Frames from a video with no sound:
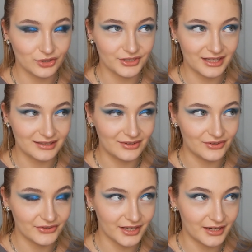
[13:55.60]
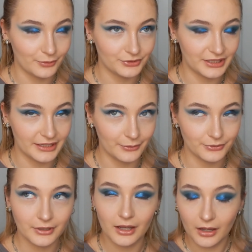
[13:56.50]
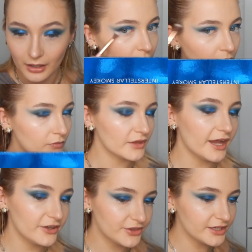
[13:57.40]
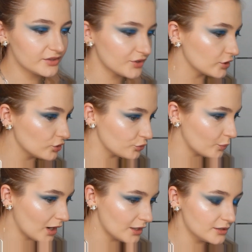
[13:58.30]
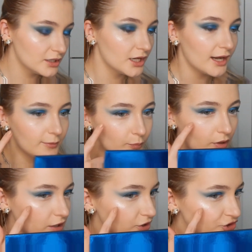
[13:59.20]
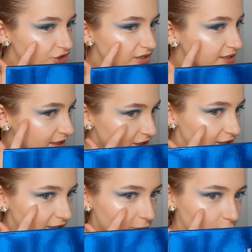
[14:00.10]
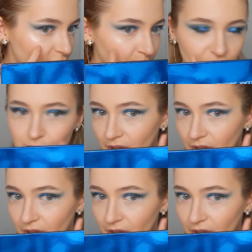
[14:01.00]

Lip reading: contact lenses. Get out, get out. Now, I think it's a good one. It's just here it looks much